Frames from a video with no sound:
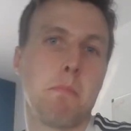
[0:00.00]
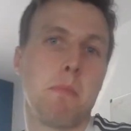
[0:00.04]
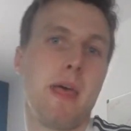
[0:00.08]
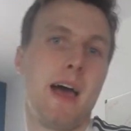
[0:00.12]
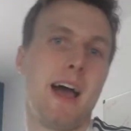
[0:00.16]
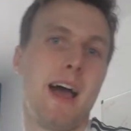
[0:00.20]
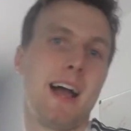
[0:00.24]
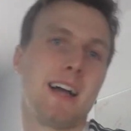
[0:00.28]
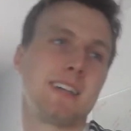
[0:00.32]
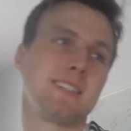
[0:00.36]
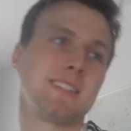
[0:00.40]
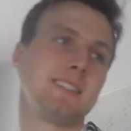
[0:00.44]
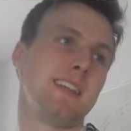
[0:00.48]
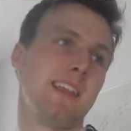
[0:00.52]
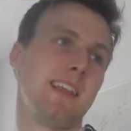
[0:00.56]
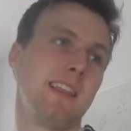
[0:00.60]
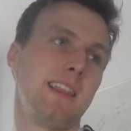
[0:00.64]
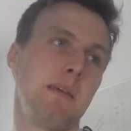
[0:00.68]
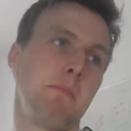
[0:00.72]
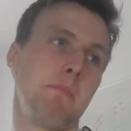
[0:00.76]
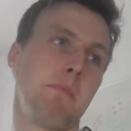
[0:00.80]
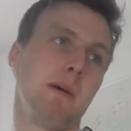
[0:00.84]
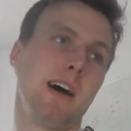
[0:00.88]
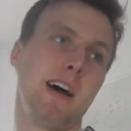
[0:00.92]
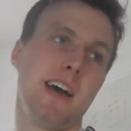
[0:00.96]

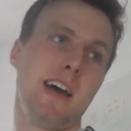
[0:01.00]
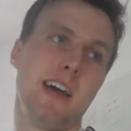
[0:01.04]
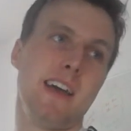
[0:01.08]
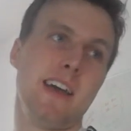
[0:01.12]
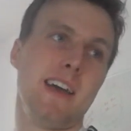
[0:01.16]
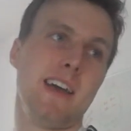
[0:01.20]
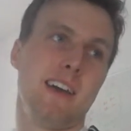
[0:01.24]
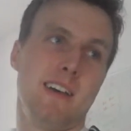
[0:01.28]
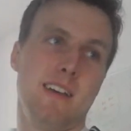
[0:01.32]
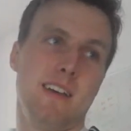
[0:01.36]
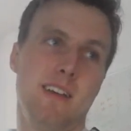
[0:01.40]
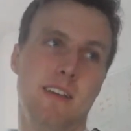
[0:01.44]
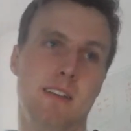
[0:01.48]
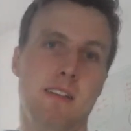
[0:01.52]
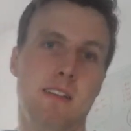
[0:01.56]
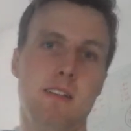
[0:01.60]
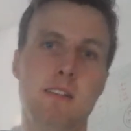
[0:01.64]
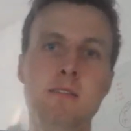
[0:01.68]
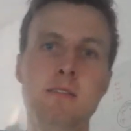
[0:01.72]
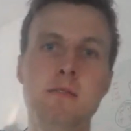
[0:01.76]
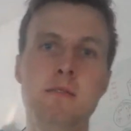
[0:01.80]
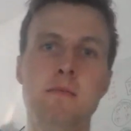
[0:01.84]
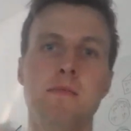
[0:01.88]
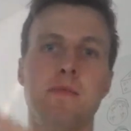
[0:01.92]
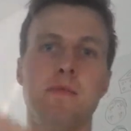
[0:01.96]
accidentally buy
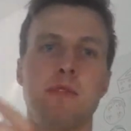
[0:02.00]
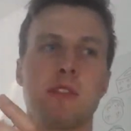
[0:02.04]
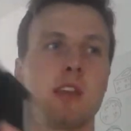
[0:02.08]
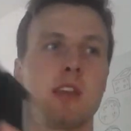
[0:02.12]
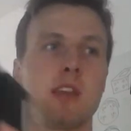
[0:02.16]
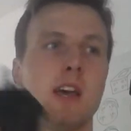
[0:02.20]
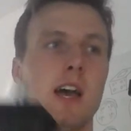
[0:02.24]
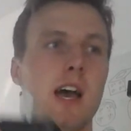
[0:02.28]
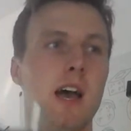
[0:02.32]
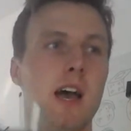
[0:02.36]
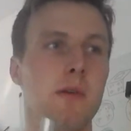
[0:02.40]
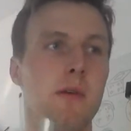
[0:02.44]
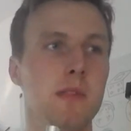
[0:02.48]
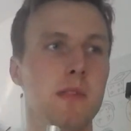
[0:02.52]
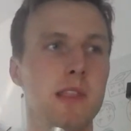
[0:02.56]
a